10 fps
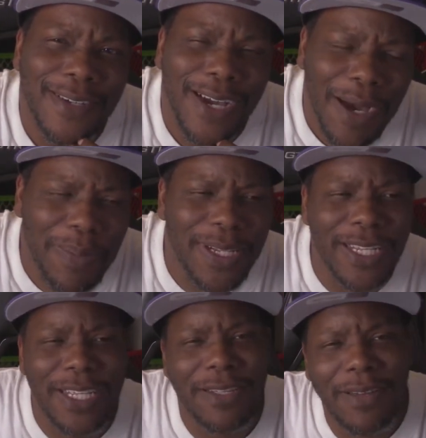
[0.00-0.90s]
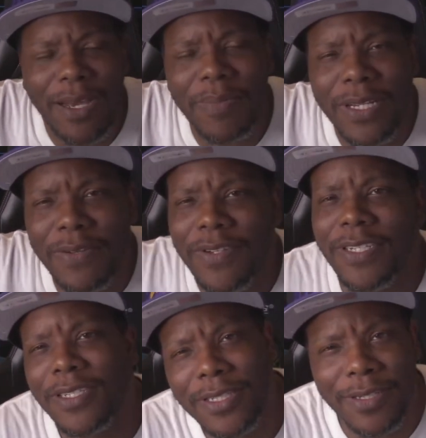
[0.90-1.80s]
I believe
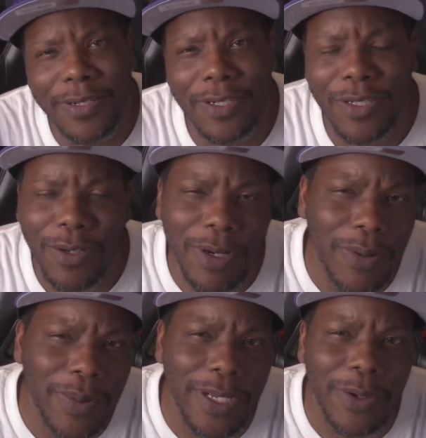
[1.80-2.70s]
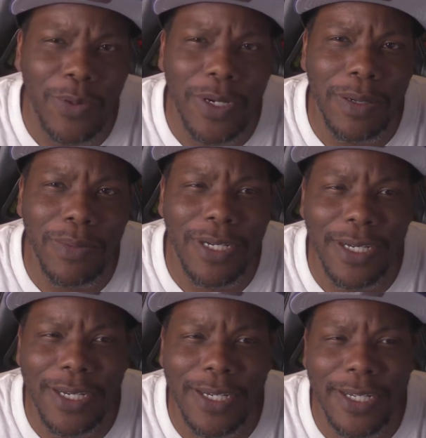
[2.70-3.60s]
he is going to start week one
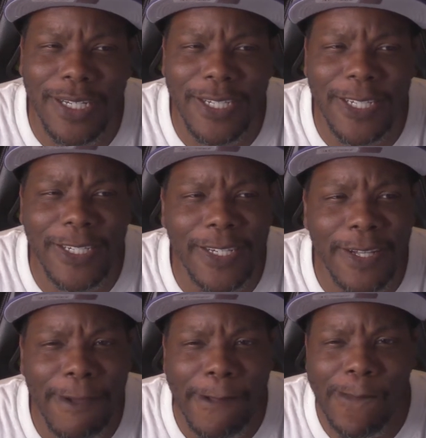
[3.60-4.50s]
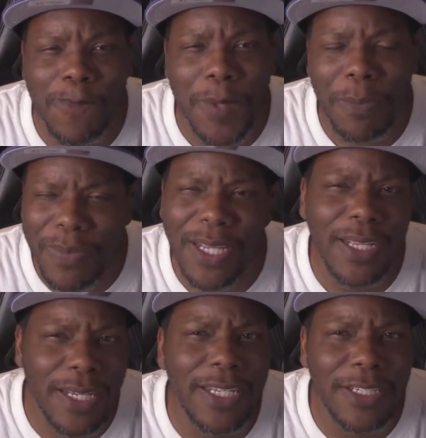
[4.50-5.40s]
because I'm
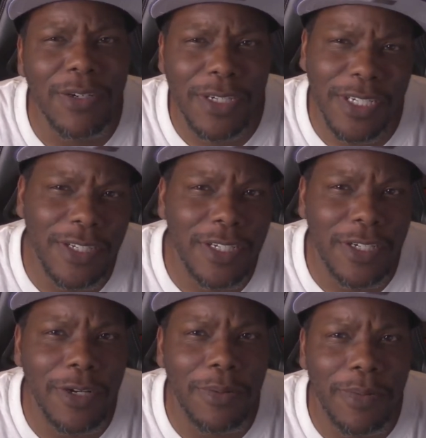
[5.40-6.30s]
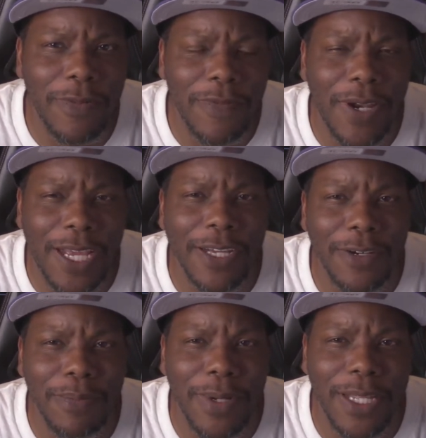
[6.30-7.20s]
thinking he's going to the Joe
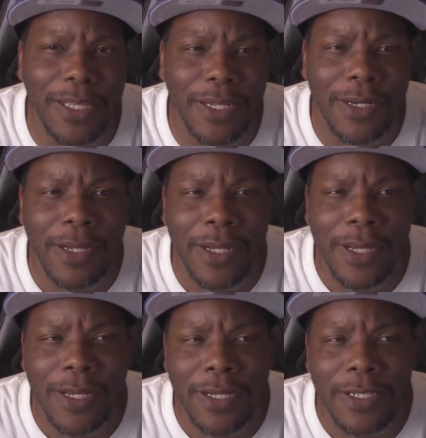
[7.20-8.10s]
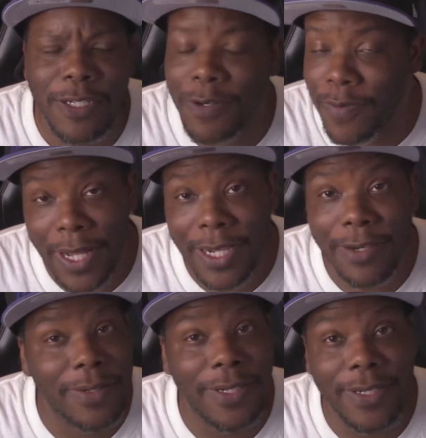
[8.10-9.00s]
Flacco method. Joe
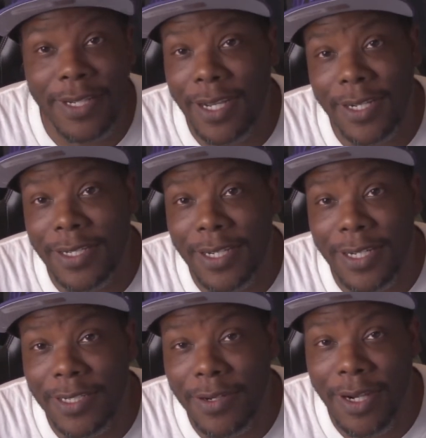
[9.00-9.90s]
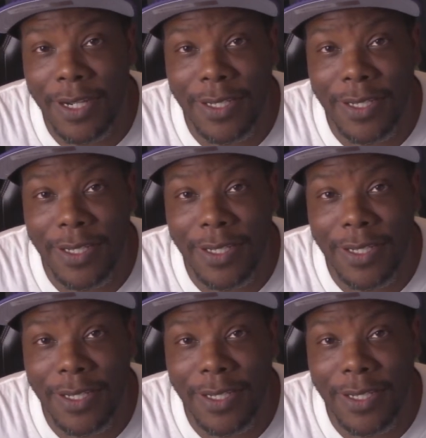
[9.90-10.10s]
Flacco didn't sign his contract.